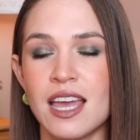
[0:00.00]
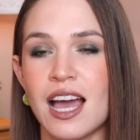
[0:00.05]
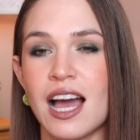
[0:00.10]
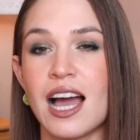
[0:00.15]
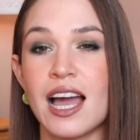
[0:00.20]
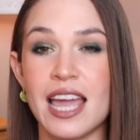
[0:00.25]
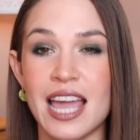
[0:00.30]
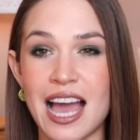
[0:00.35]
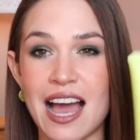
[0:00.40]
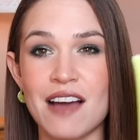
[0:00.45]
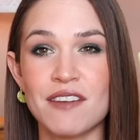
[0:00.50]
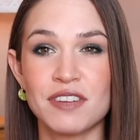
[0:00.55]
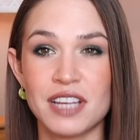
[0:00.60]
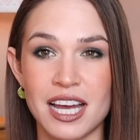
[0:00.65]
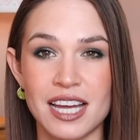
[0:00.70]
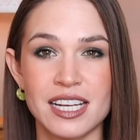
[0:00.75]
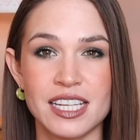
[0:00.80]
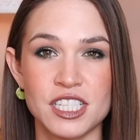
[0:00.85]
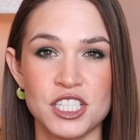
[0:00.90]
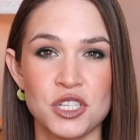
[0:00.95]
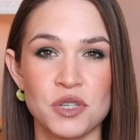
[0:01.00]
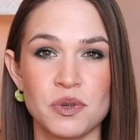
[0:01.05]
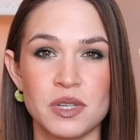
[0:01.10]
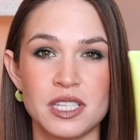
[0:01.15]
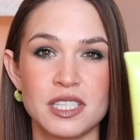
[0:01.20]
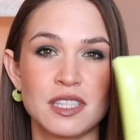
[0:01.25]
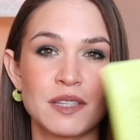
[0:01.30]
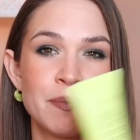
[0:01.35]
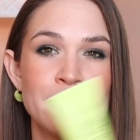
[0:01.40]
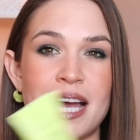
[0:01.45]
I have cut into it
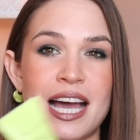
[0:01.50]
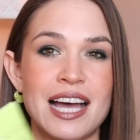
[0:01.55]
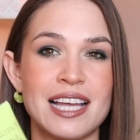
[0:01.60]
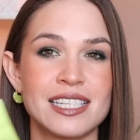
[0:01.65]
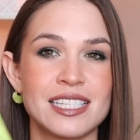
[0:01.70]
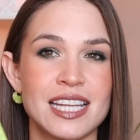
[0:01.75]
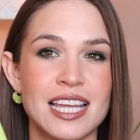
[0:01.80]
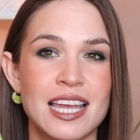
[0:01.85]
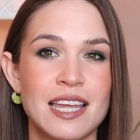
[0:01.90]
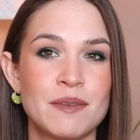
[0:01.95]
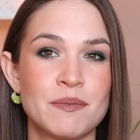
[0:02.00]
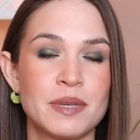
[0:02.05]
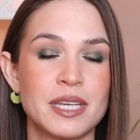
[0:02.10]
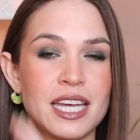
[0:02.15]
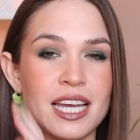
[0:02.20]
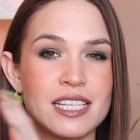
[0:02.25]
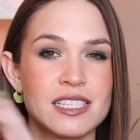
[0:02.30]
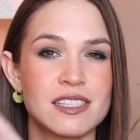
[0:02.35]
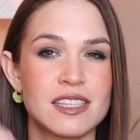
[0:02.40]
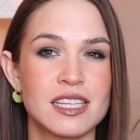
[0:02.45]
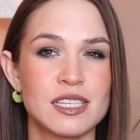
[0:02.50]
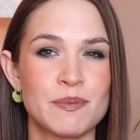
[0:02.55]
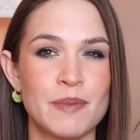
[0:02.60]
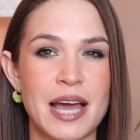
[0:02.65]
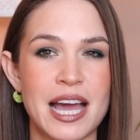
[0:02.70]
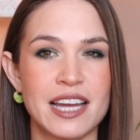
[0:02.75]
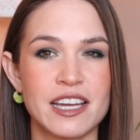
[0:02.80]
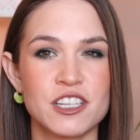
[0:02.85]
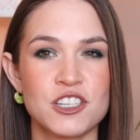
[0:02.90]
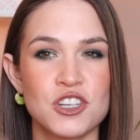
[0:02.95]
in the past and because this
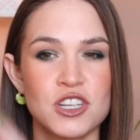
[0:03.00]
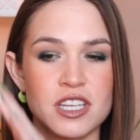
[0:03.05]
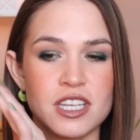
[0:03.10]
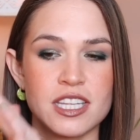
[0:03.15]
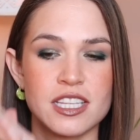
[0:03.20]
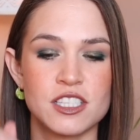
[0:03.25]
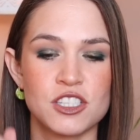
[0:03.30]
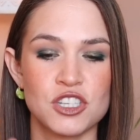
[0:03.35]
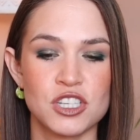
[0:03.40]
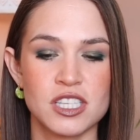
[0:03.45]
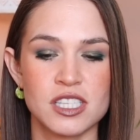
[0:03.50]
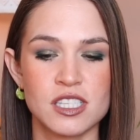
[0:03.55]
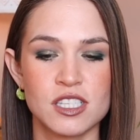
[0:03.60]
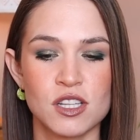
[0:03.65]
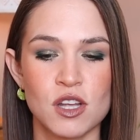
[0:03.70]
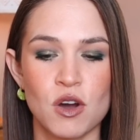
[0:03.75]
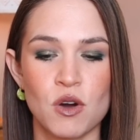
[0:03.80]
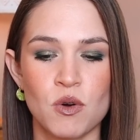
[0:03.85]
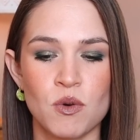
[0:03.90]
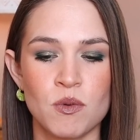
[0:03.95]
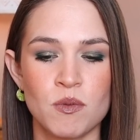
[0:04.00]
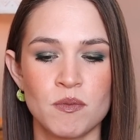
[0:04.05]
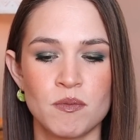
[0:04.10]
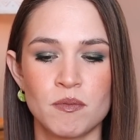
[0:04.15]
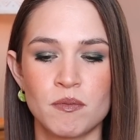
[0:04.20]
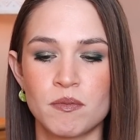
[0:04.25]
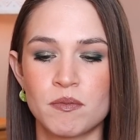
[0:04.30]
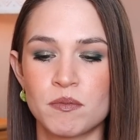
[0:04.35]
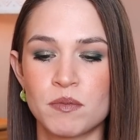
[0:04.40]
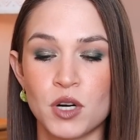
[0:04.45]
packaging is just so
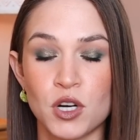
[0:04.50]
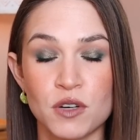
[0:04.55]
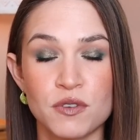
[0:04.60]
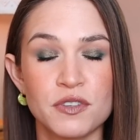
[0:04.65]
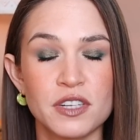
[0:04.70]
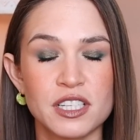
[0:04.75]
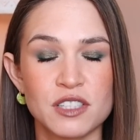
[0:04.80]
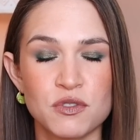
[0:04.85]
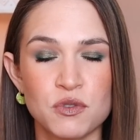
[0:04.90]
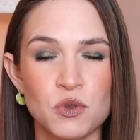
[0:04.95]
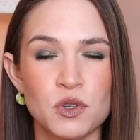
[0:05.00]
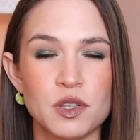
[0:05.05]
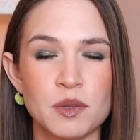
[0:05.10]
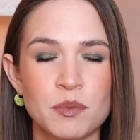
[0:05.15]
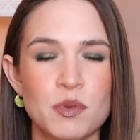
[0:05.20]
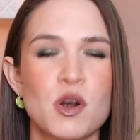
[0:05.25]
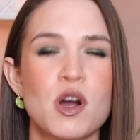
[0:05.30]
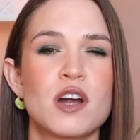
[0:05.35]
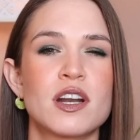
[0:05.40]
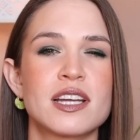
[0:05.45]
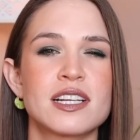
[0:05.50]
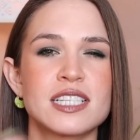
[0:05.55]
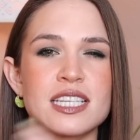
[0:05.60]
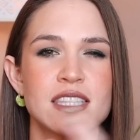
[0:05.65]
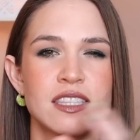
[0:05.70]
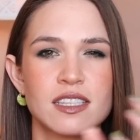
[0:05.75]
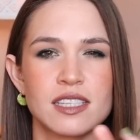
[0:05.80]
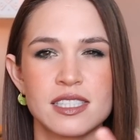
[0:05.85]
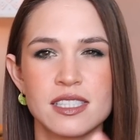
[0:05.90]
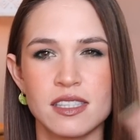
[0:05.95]
perfect for the product and
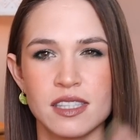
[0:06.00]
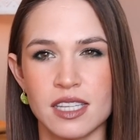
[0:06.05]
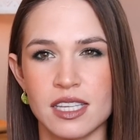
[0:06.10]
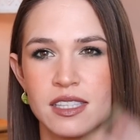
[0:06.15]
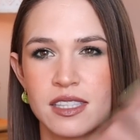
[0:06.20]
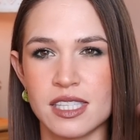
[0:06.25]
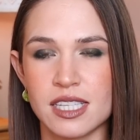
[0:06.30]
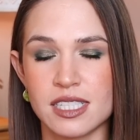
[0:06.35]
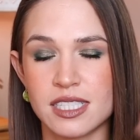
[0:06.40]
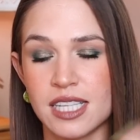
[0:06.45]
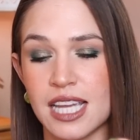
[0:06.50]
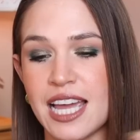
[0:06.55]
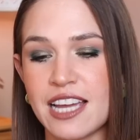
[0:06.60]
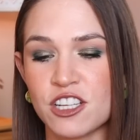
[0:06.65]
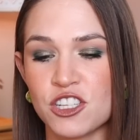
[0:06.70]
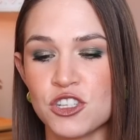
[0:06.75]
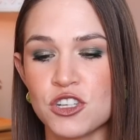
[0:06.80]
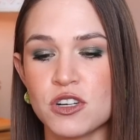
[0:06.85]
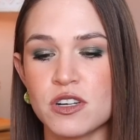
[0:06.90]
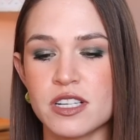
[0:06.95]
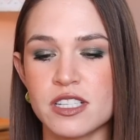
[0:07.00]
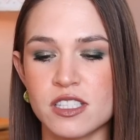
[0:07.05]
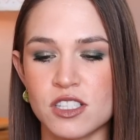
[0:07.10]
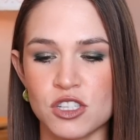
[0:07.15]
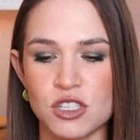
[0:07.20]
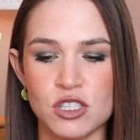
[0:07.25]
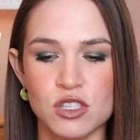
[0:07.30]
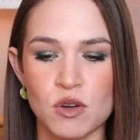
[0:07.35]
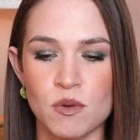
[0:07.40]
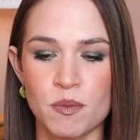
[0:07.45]
the, the, the texture is
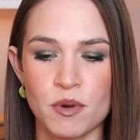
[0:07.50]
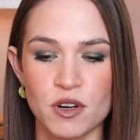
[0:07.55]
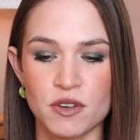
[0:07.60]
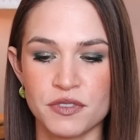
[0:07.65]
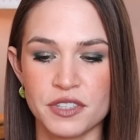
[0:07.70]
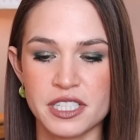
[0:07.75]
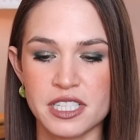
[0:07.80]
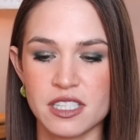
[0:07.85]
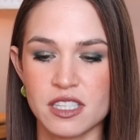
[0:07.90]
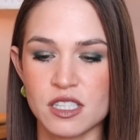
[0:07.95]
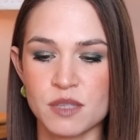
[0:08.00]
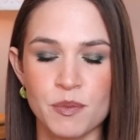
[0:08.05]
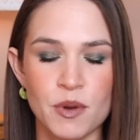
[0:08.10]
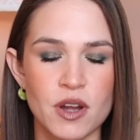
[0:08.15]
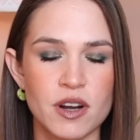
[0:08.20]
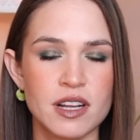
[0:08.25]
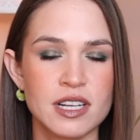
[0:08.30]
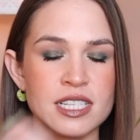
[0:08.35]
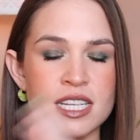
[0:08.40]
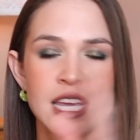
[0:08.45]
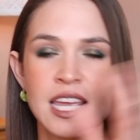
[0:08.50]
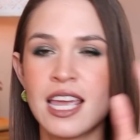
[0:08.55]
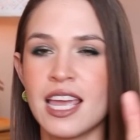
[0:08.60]
just so perfect in this product.